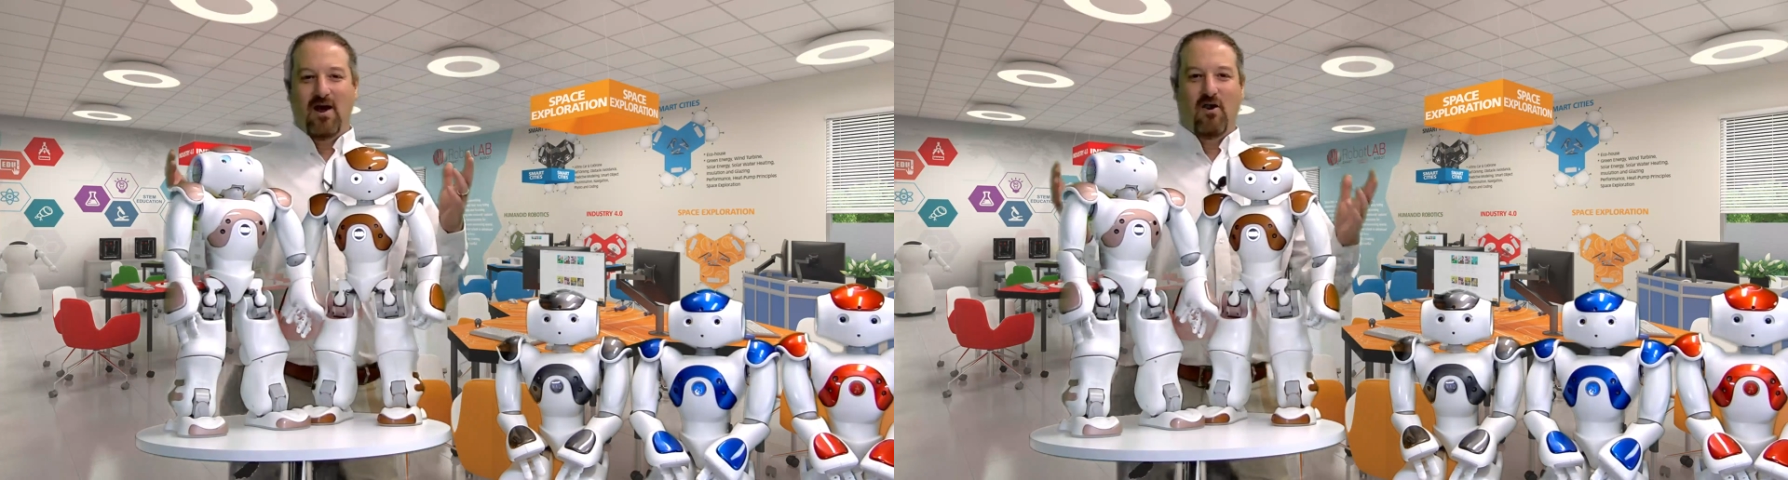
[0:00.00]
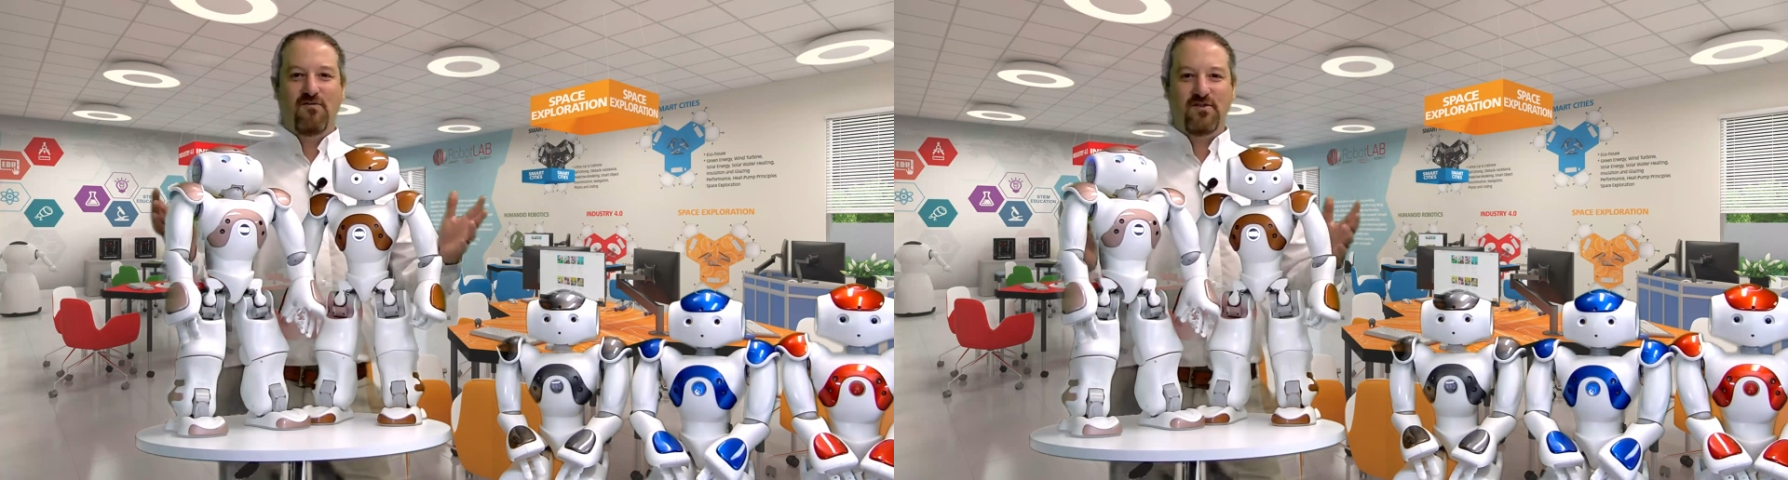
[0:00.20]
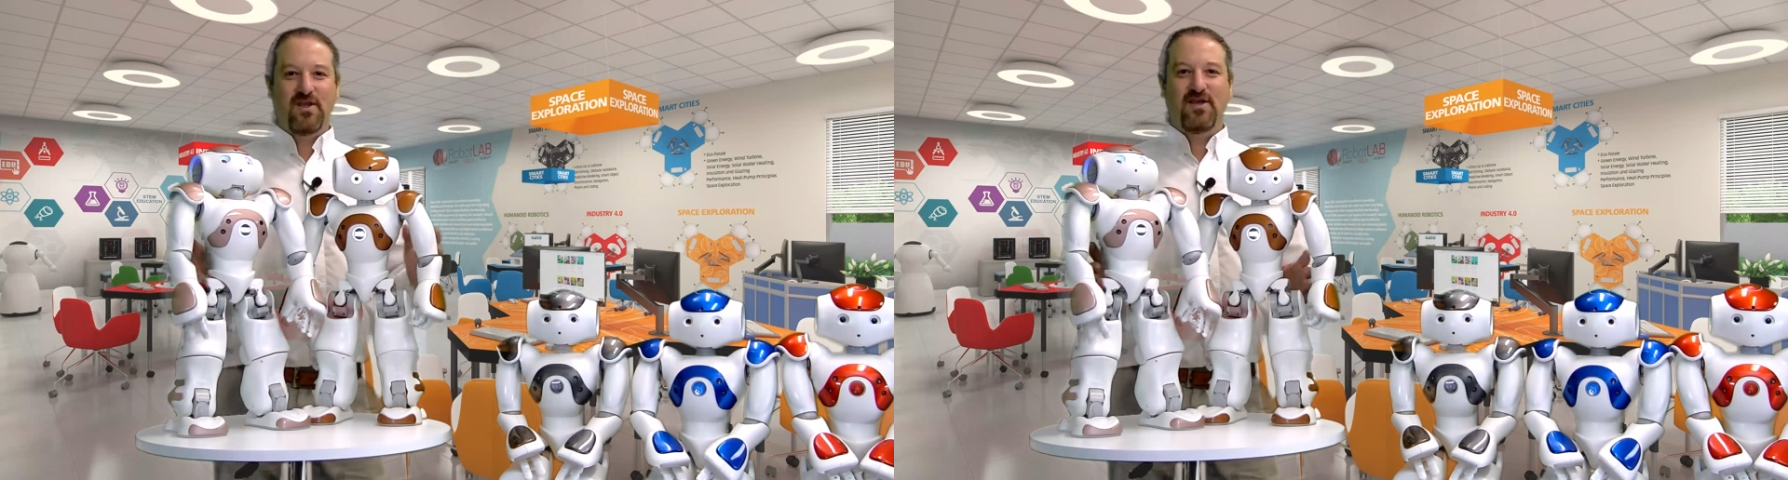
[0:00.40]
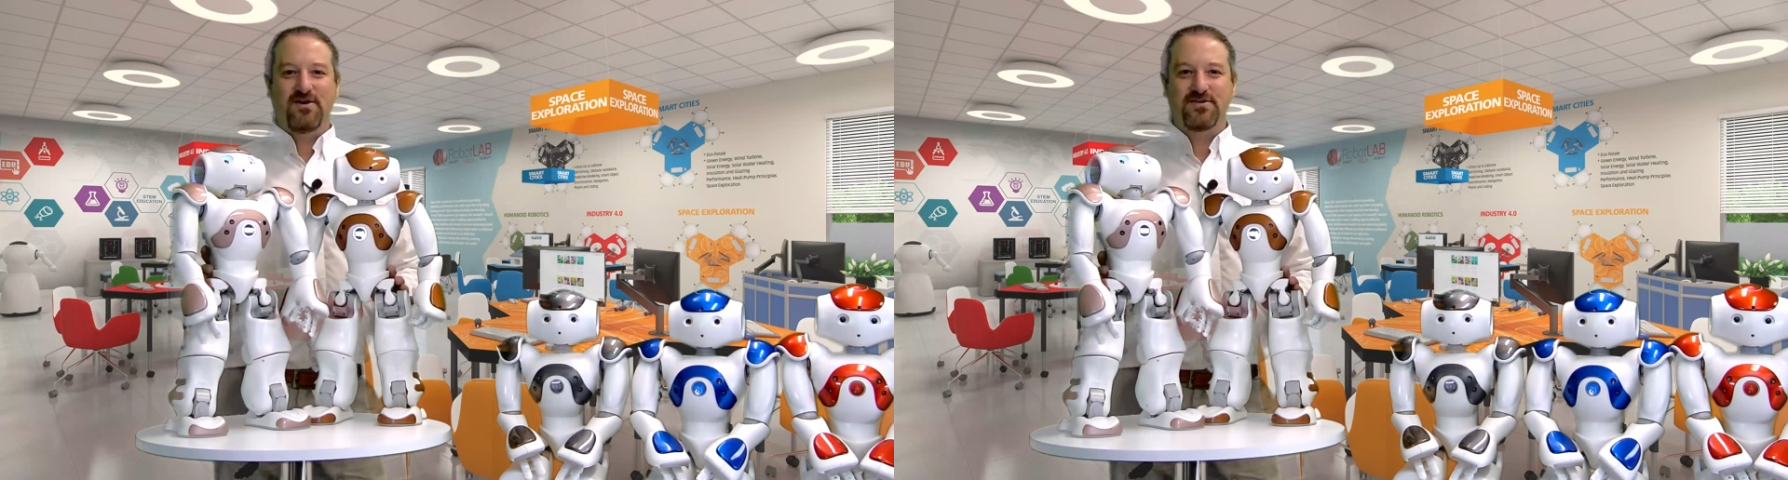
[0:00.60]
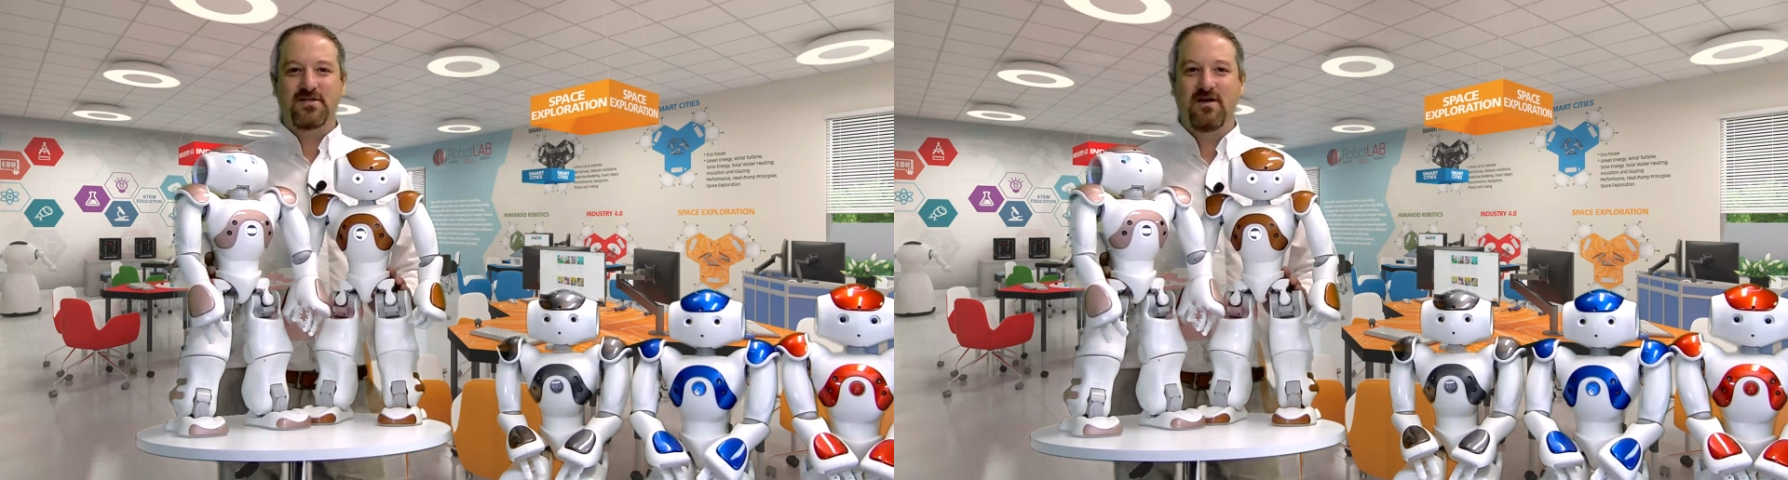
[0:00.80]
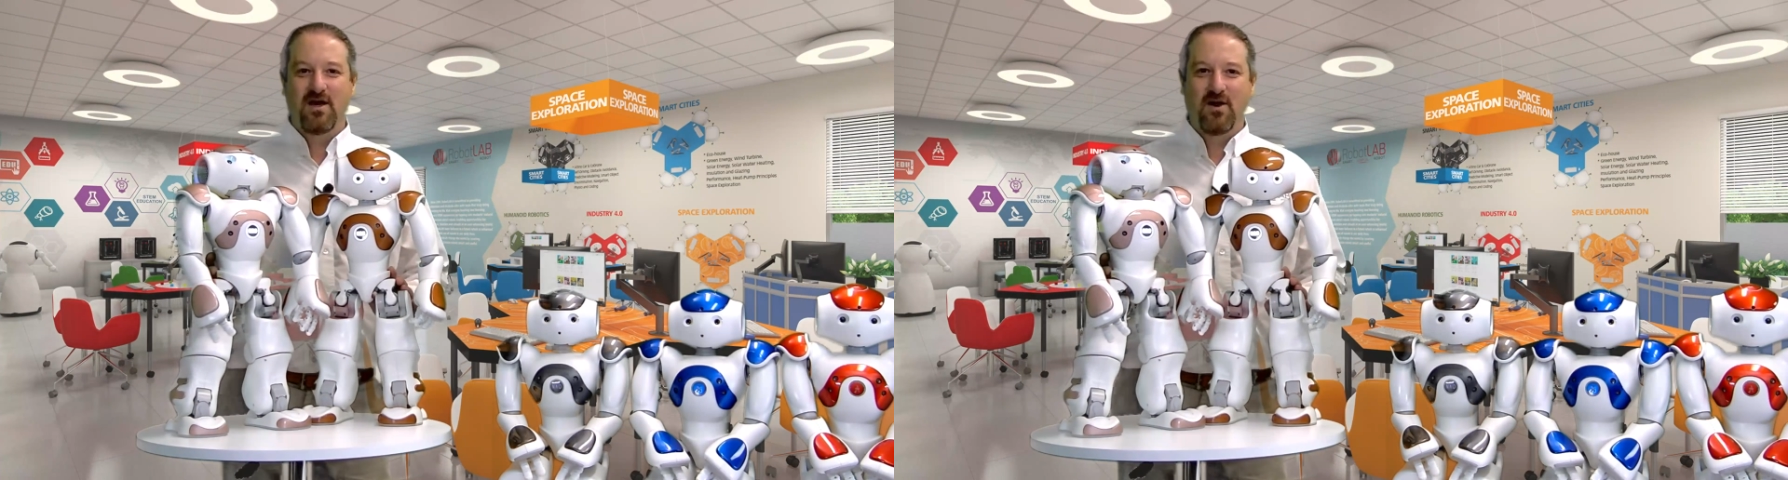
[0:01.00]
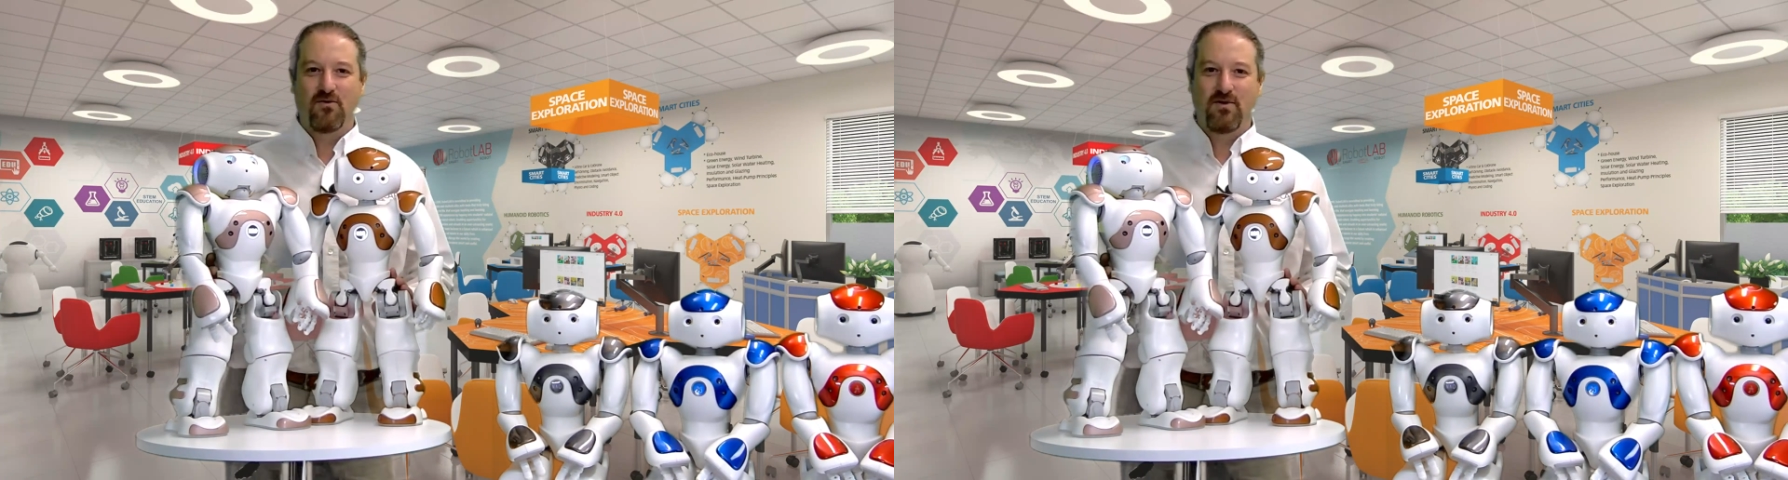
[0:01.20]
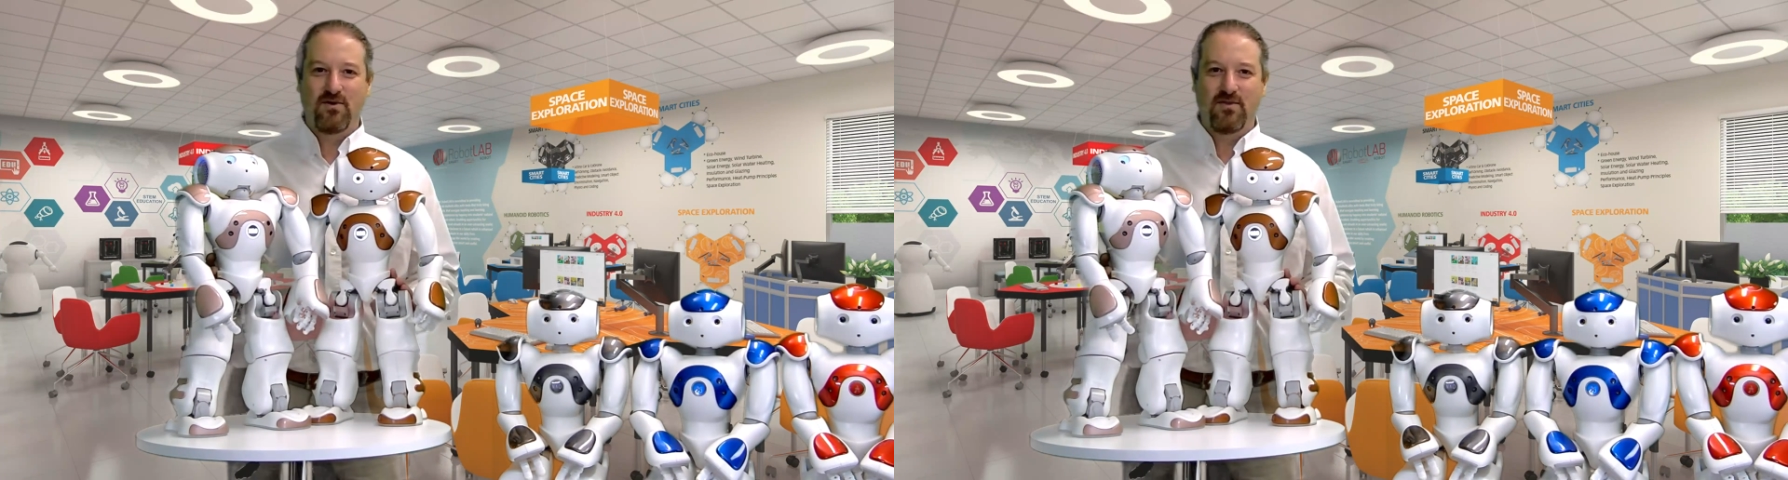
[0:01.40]
Over the years,
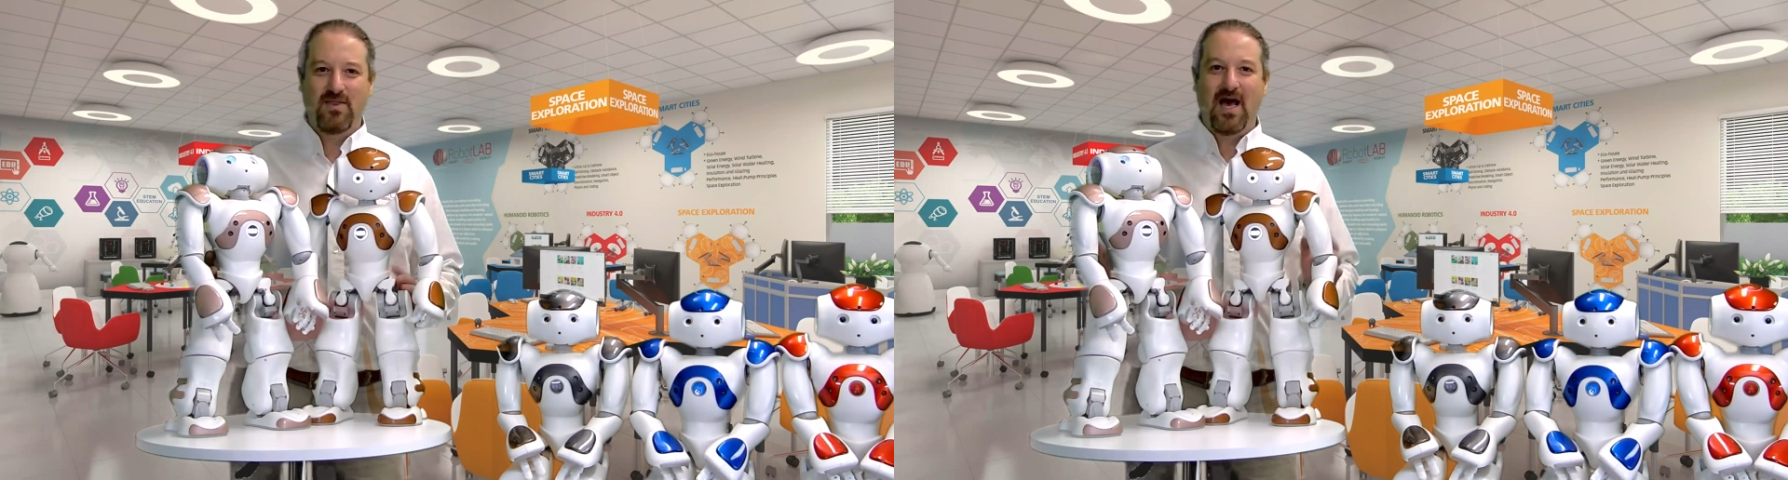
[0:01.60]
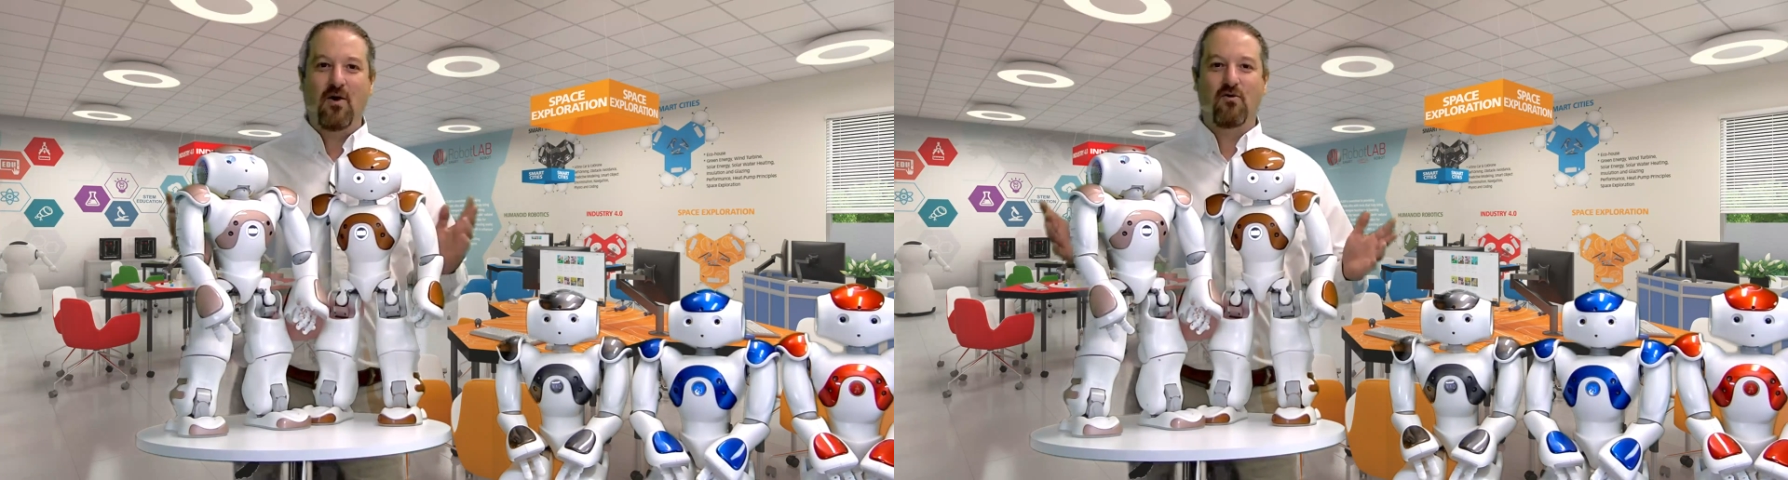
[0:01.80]
NAO